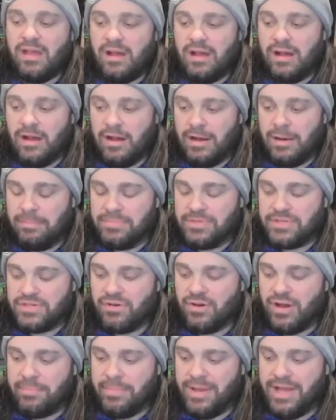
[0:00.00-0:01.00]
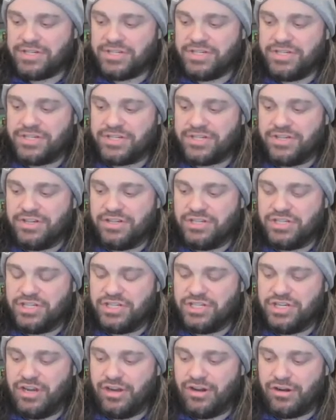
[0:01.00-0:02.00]
Um, so I'm actually just going to
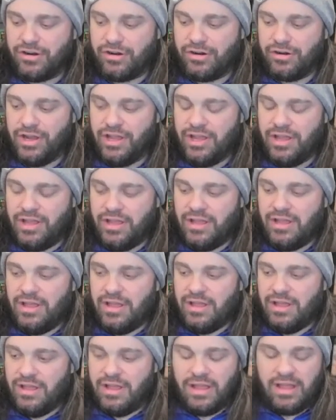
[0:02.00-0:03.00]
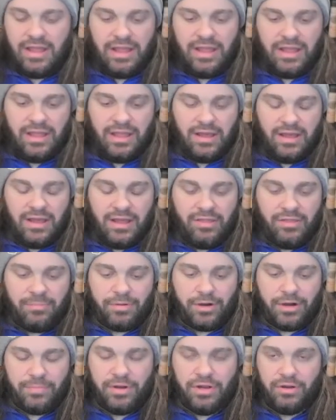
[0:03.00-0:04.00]
share a uh, the
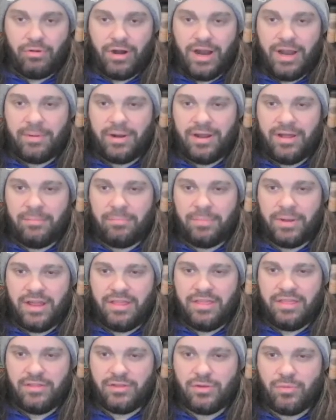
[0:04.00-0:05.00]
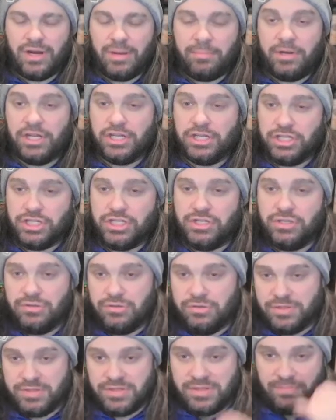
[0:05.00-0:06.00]
bourbon and rye, but I but I think the one I'm going to
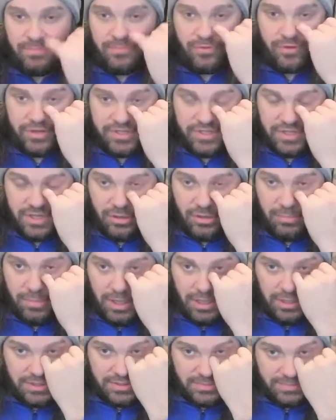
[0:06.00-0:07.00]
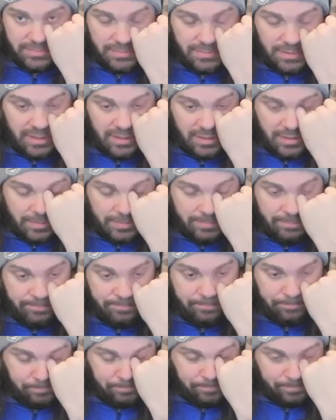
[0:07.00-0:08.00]
choose for a single malt,
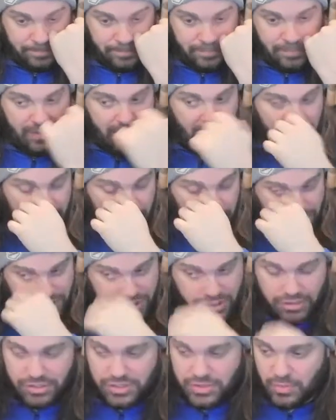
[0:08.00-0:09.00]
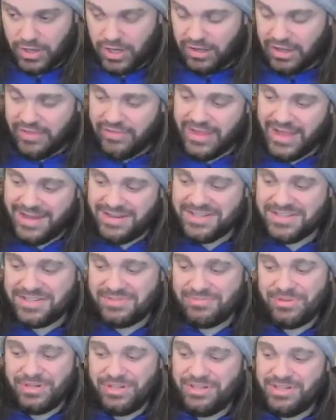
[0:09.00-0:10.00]
um, I will share as well, and that
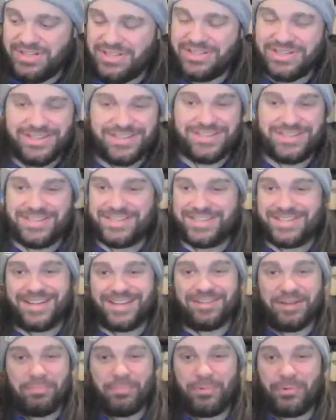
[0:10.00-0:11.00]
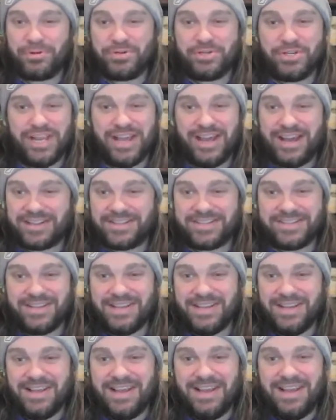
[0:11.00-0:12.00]
is really it's just the Glenmorangie X.
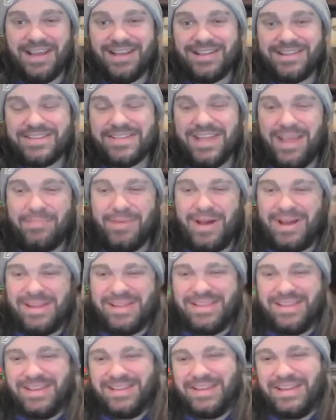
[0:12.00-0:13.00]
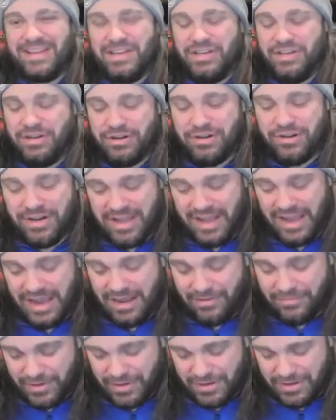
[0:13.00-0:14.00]
This came out I think like a year and a
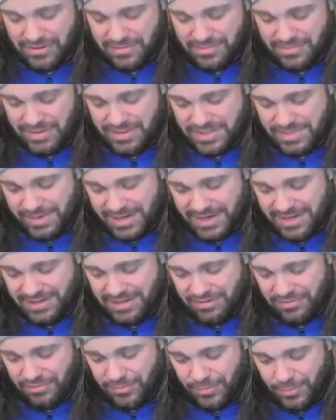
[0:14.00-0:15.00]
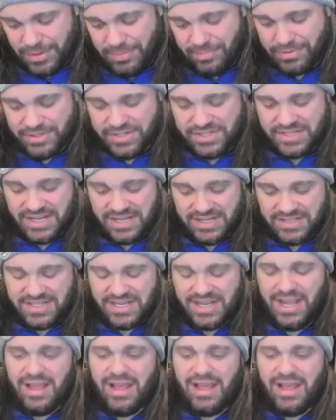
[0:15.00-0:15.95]
half ago. It's bottled at forty percent,